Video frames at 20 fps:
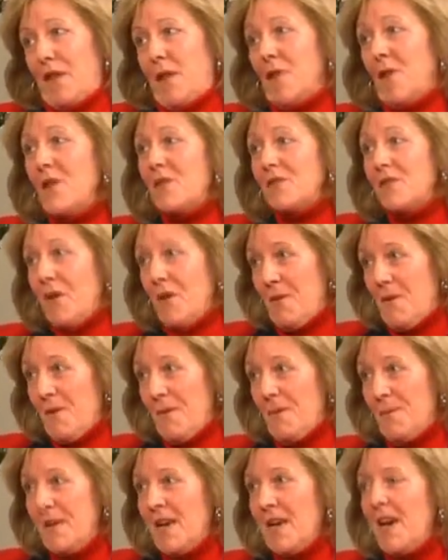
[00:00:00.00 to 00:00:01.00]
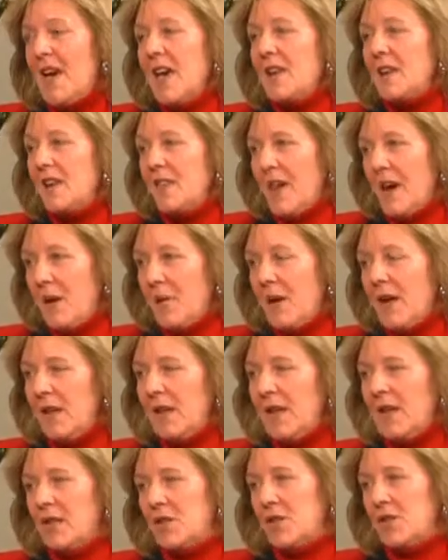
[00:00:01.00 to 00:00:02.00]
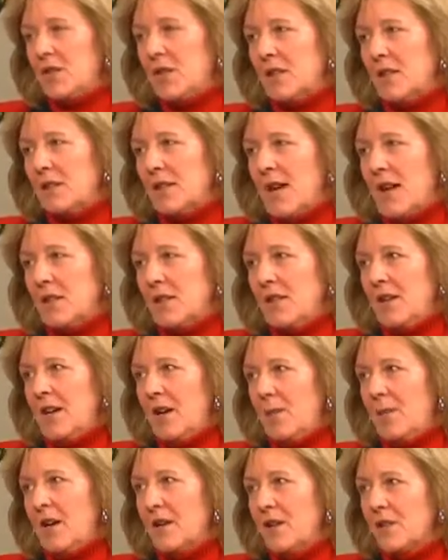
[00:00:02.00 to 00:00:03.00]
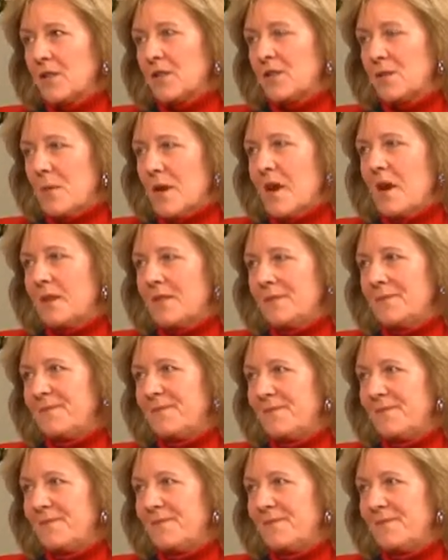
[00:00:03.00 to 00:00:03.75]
own home, and in that way let it trickle down and help others as well.